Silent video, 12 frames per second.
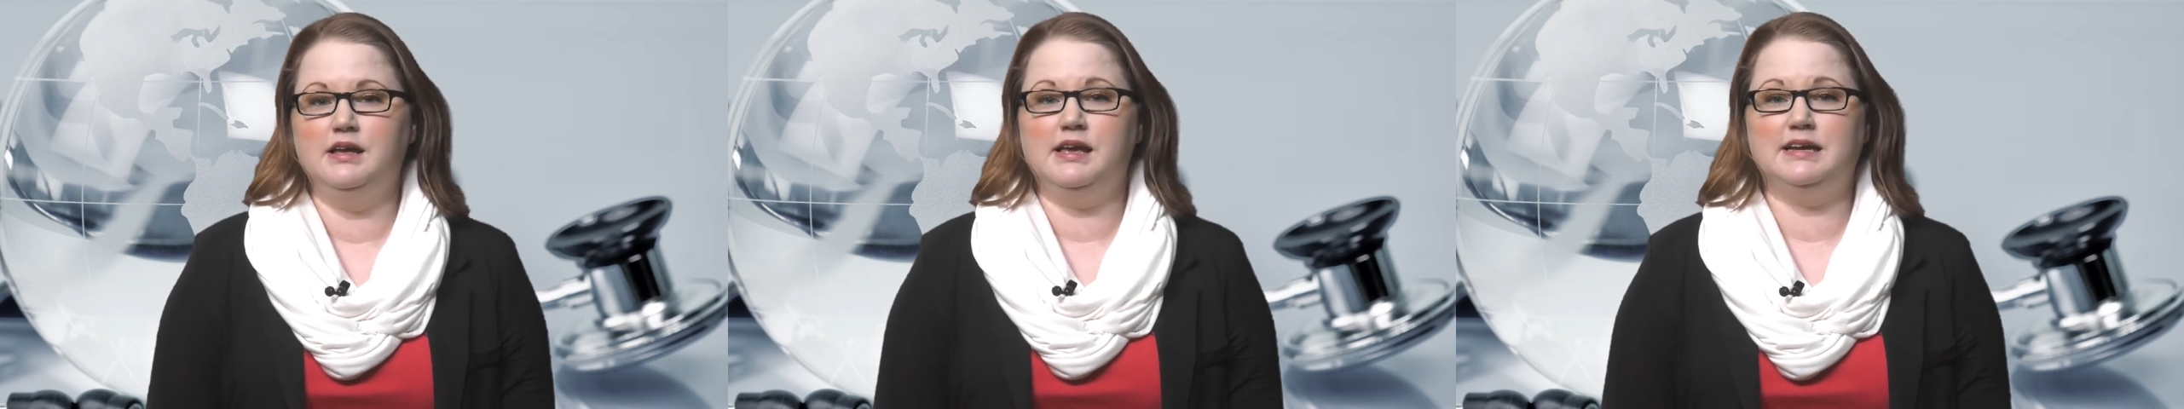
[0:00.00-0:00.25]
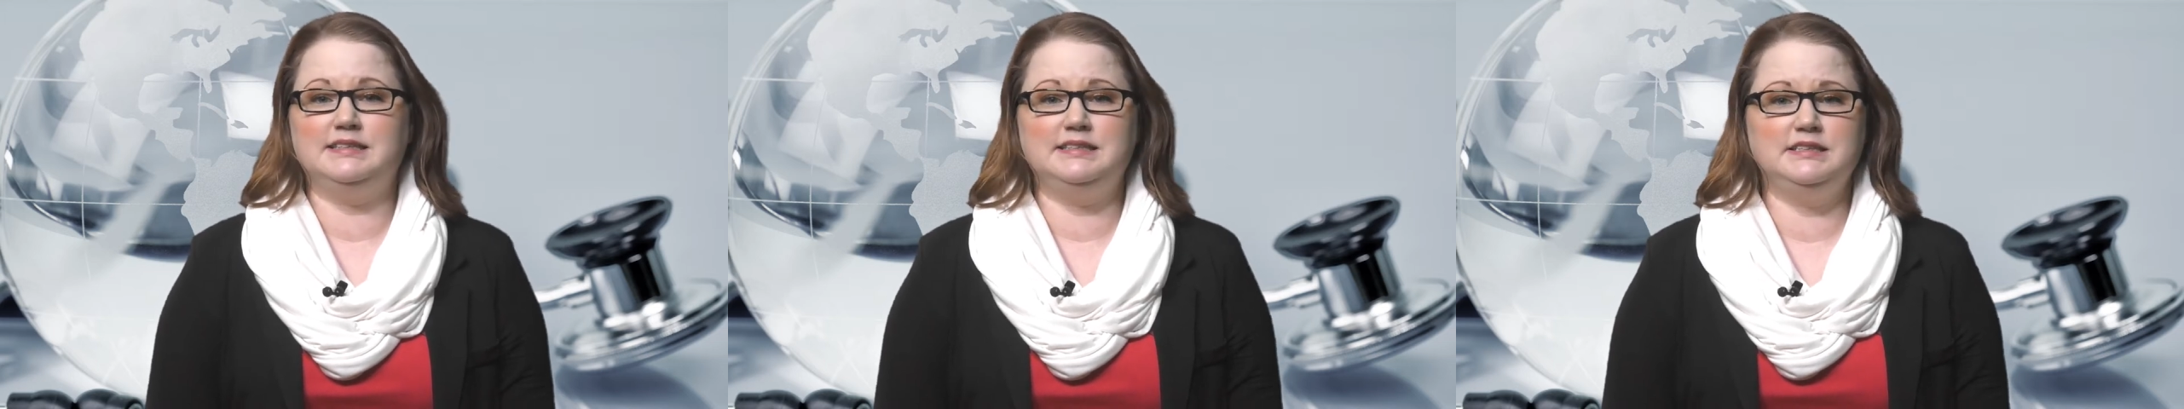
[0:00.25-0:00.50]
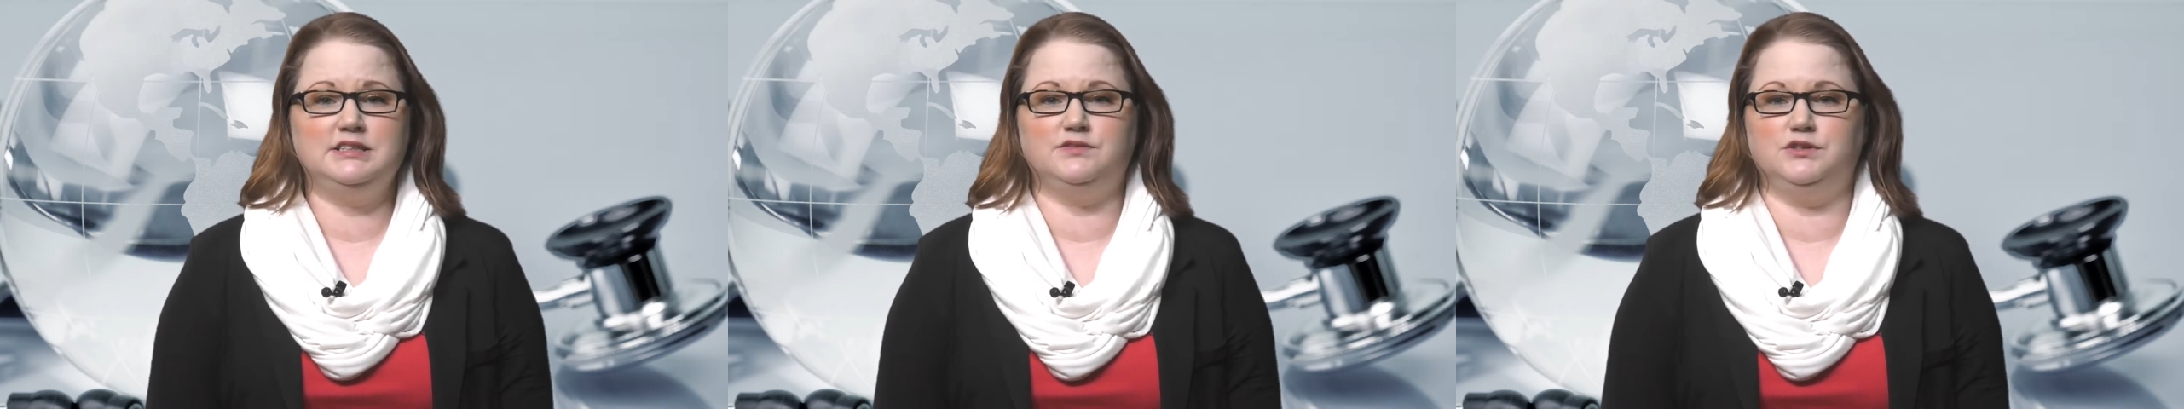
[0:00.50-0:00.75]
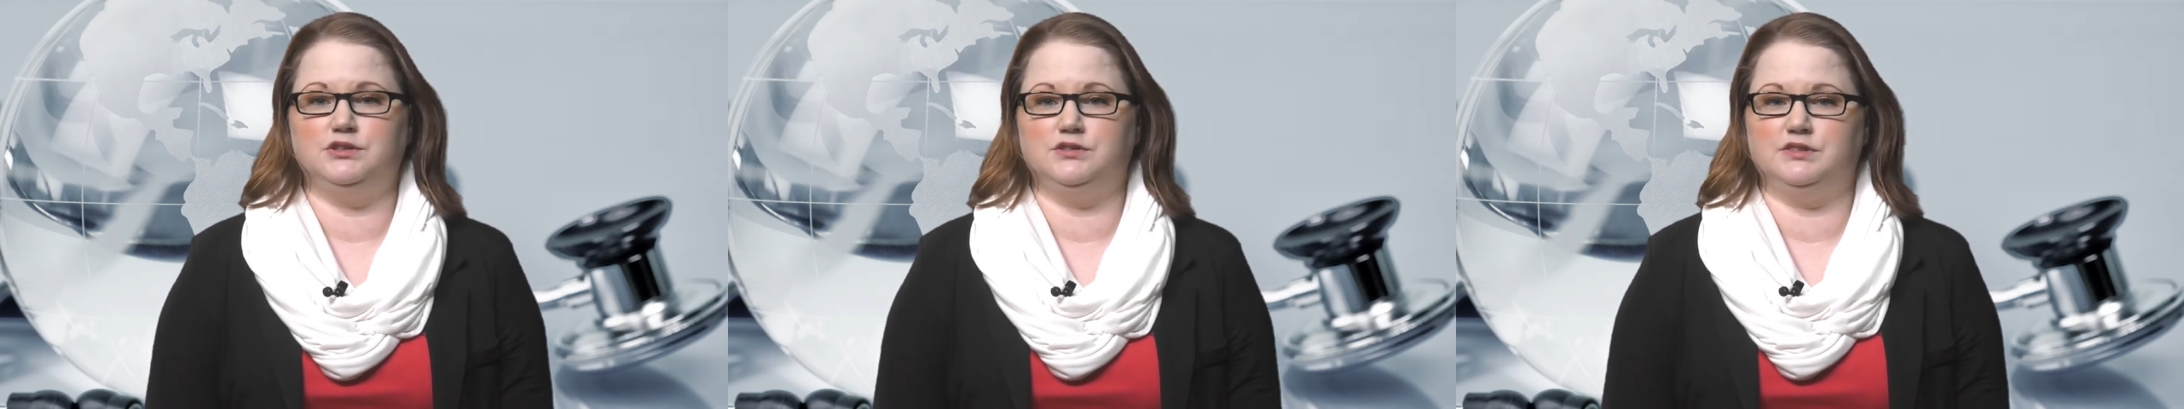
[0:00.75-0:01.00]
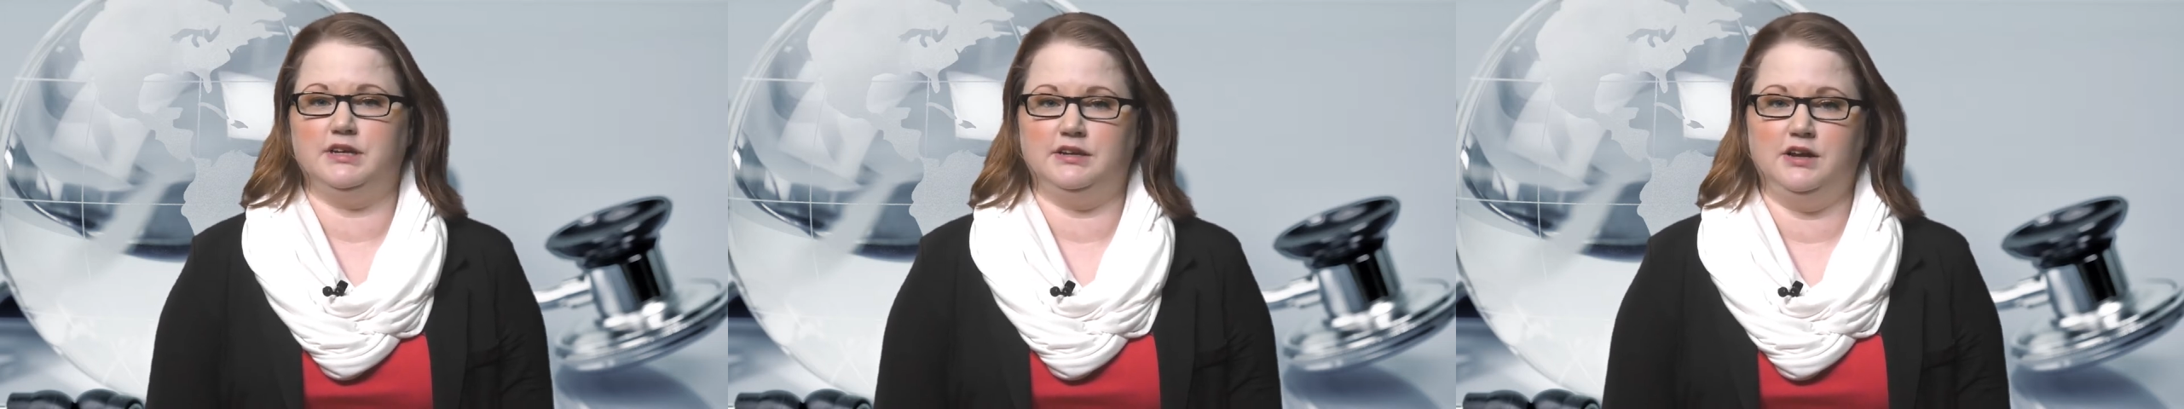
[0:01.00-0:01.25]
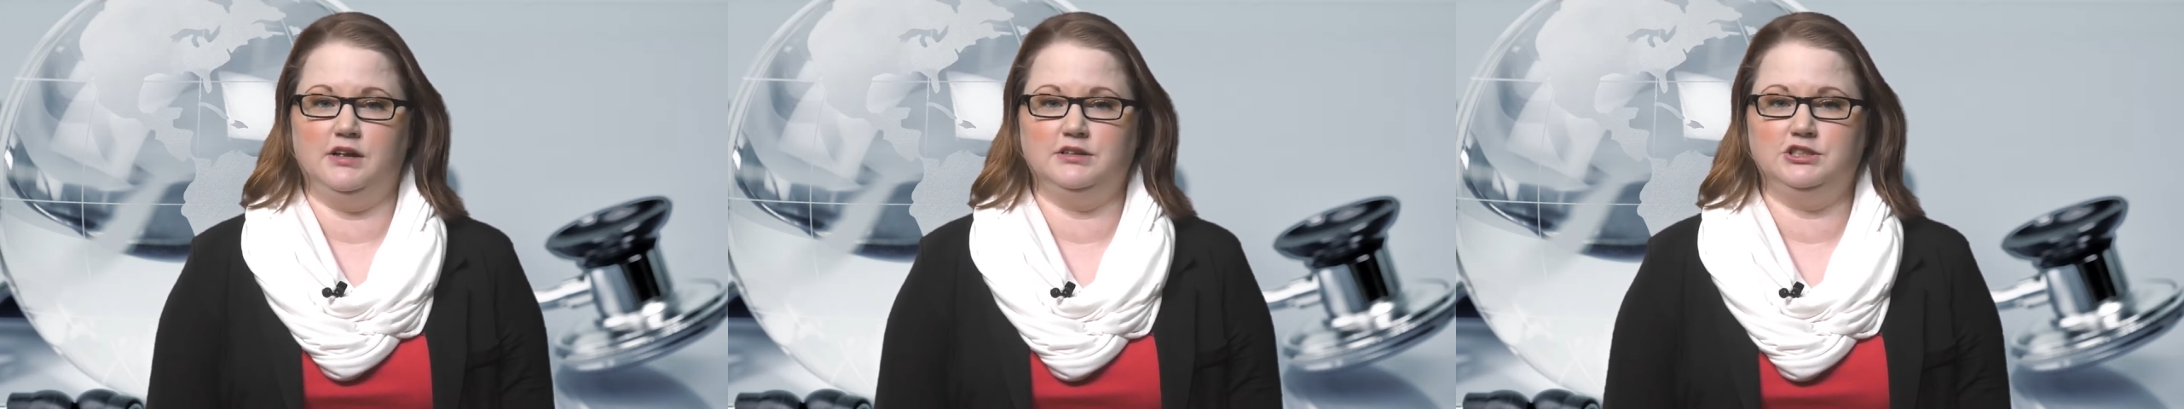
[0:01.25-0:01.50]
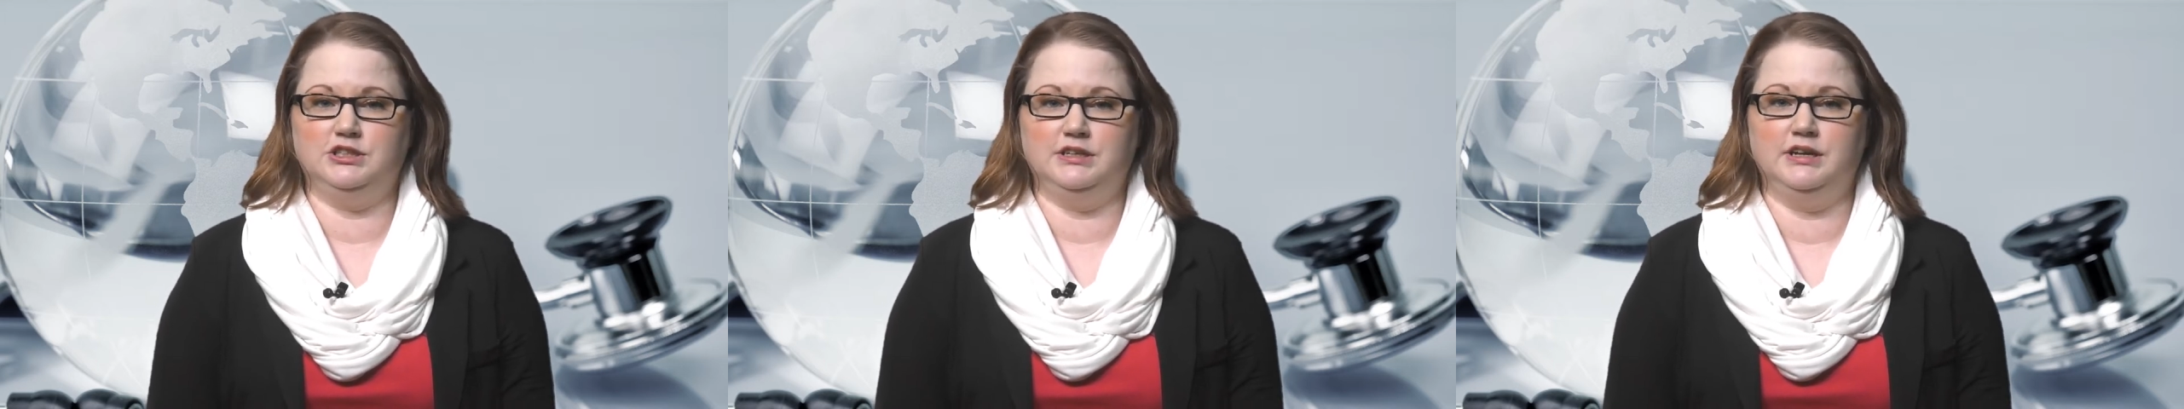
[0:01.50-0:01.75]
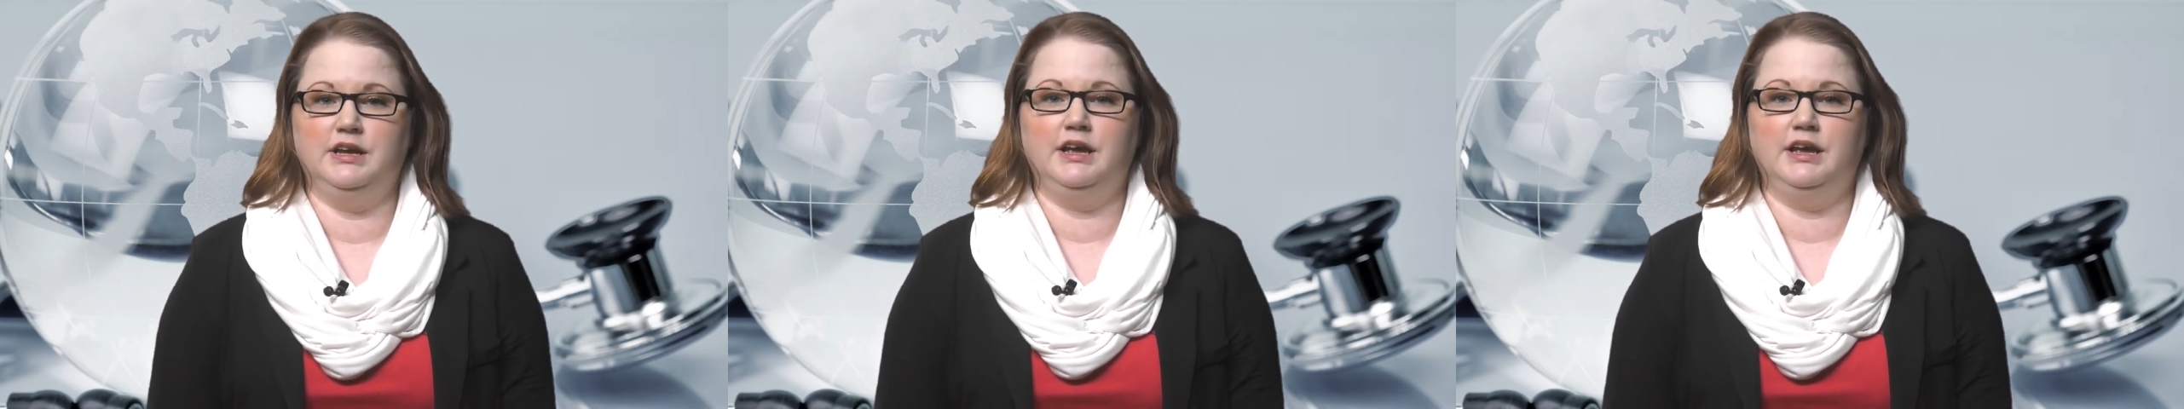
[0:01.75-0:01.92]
extensive use of technology,